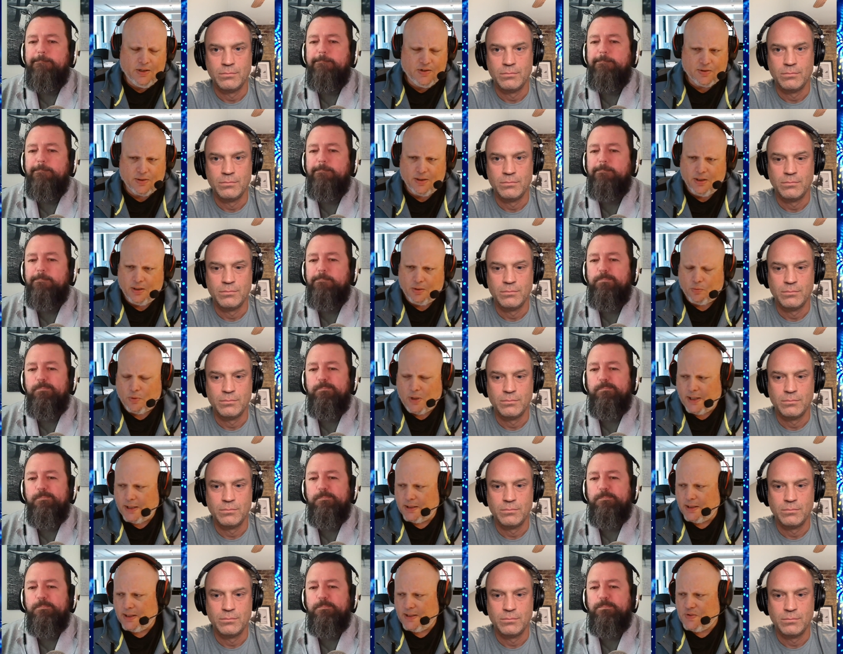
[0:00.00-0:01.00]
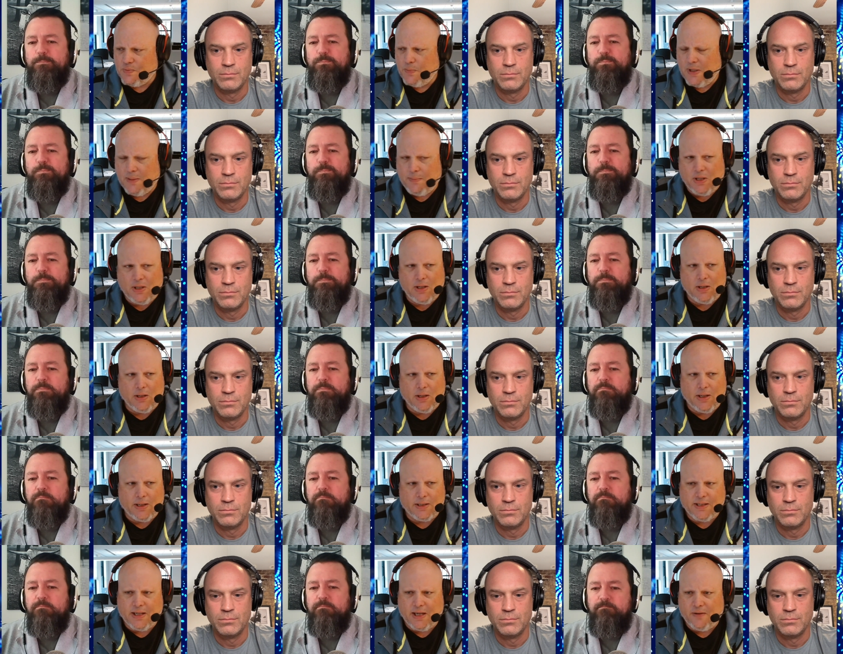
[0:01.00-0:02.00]
Speaker 1: So I think, Ryan, let's maybe
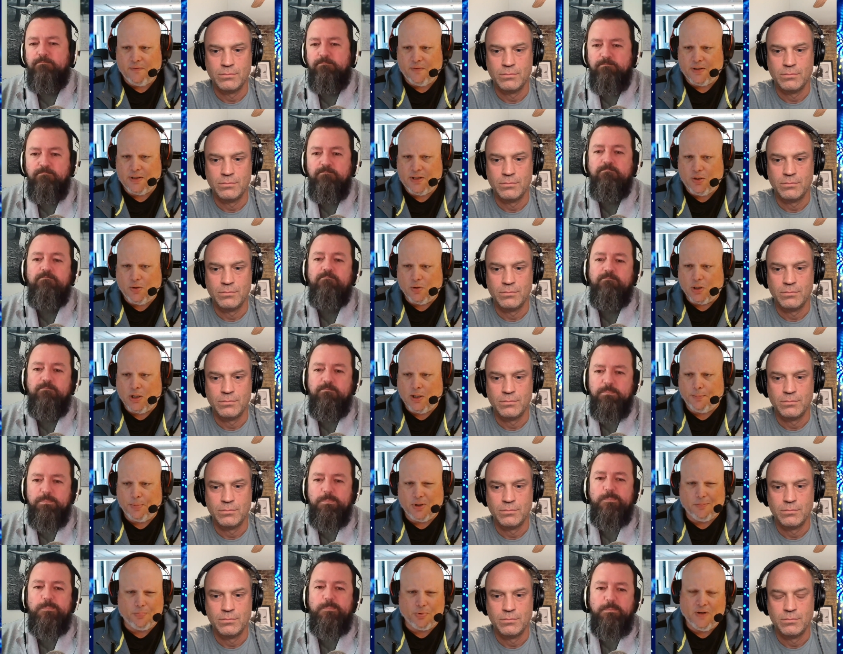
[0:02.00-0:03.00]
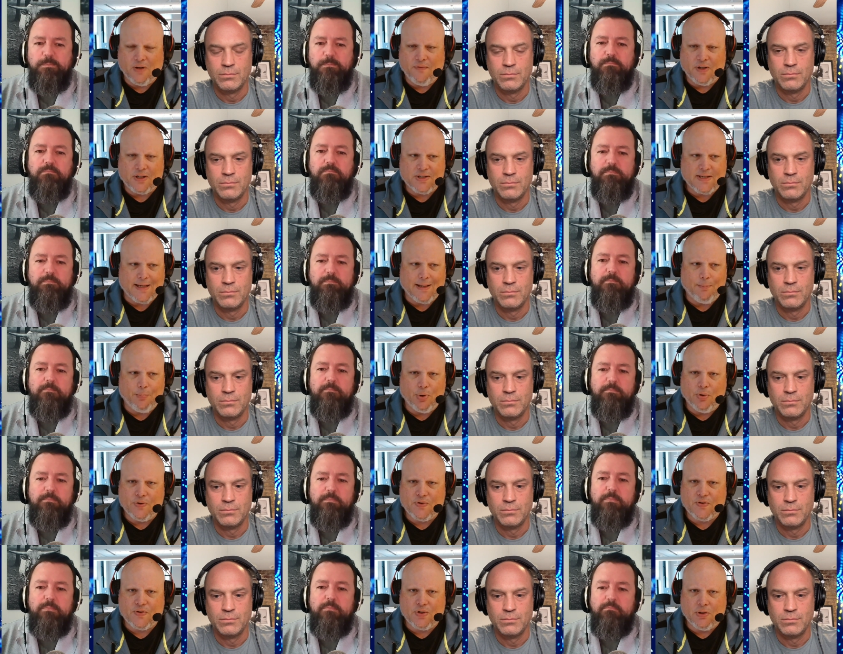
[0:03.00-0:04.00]
dive into a couple of brief
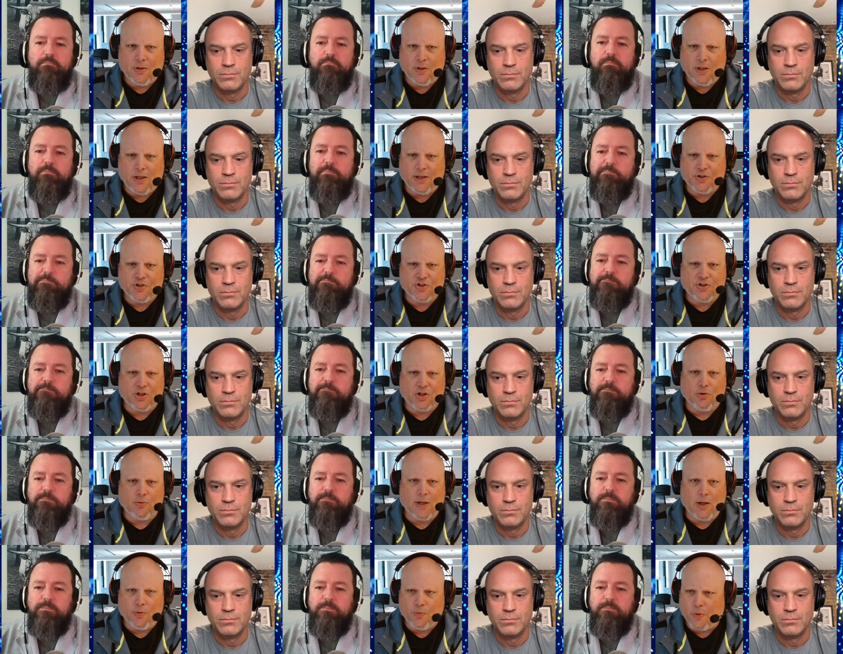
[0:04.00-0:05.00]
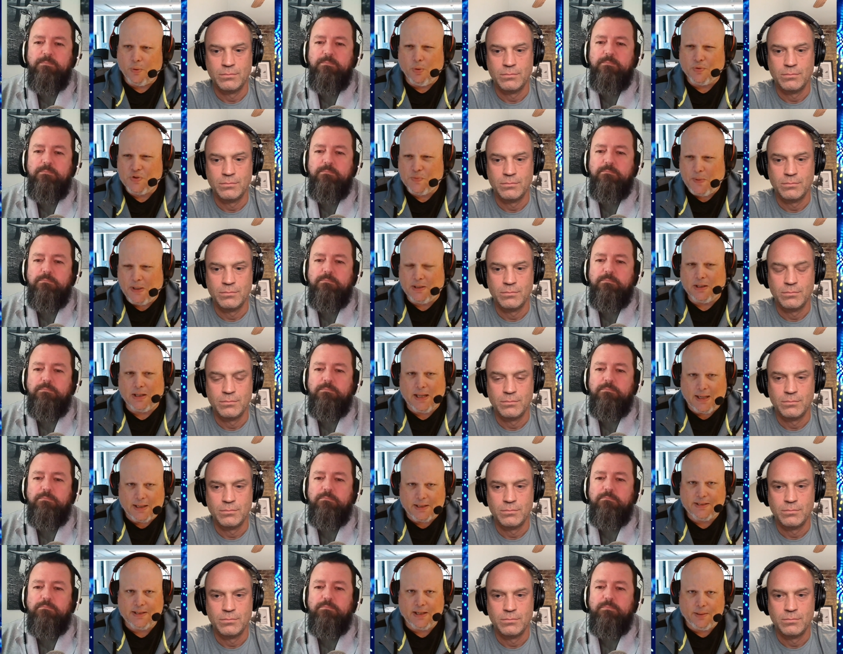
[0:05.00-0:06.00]
examples just to ground. We won't spend a
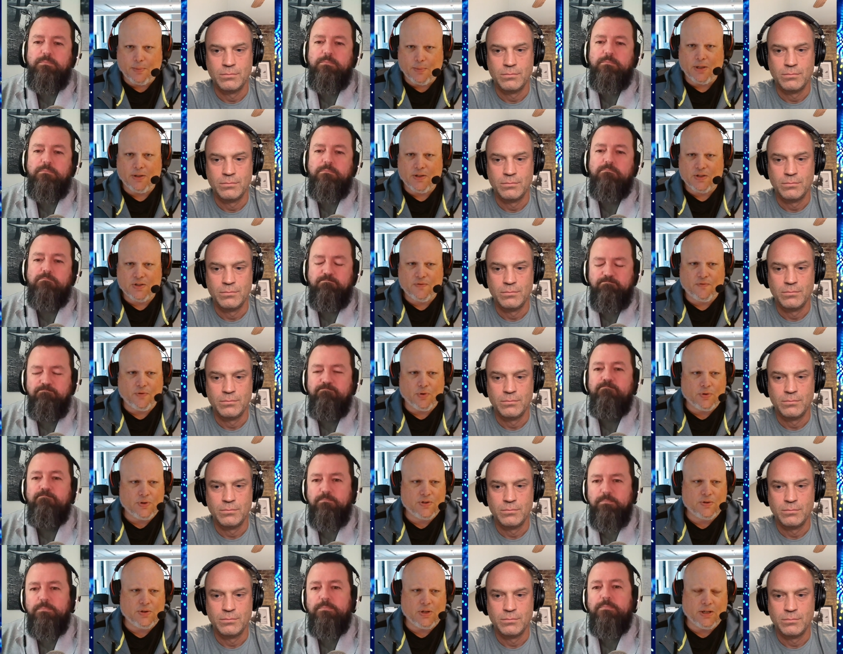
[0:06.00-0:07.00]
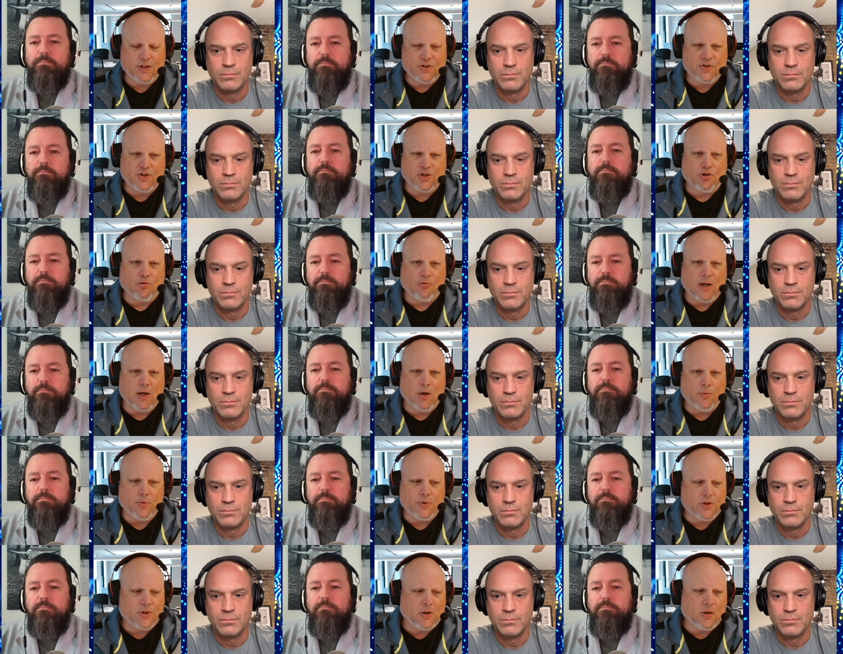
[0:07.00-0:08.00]
lot of time on this, folks, just to
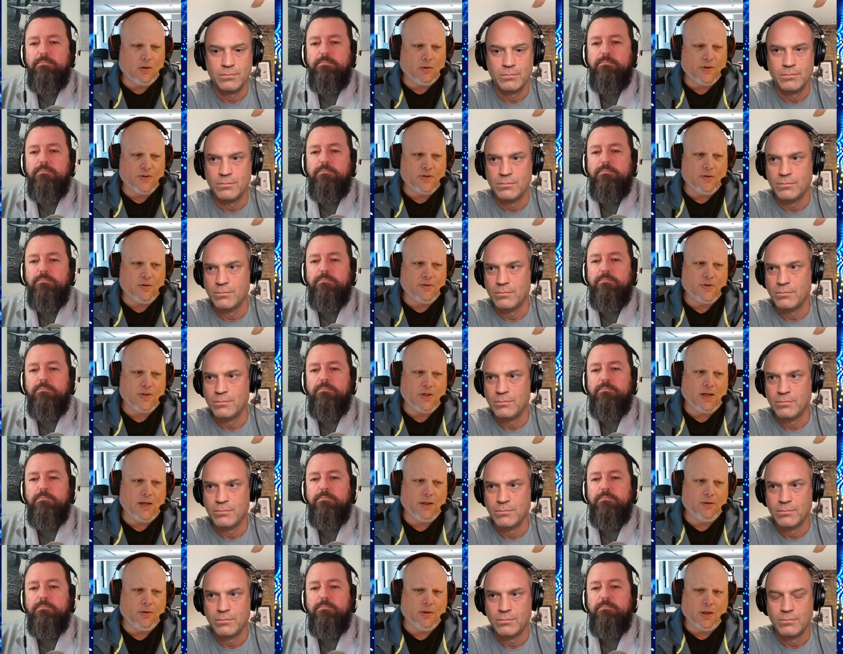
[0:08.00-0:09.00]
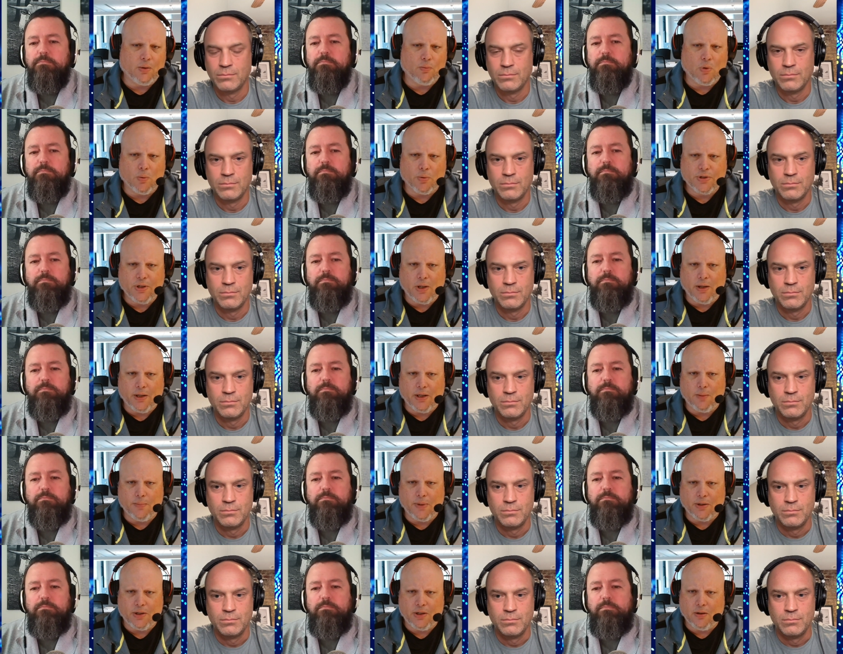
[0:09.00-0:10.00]
ground our listeners on what we're talking
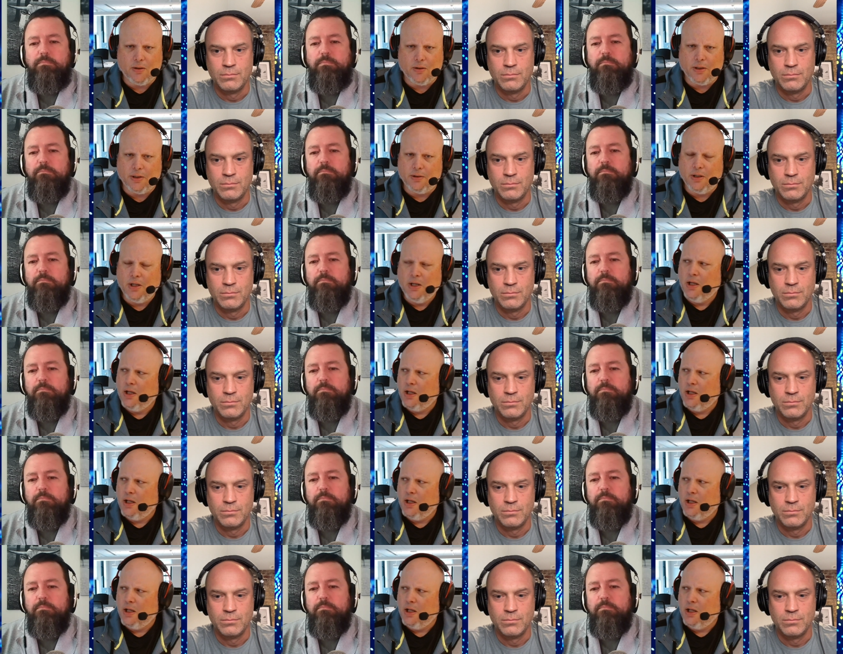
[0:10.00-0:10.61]
about here. And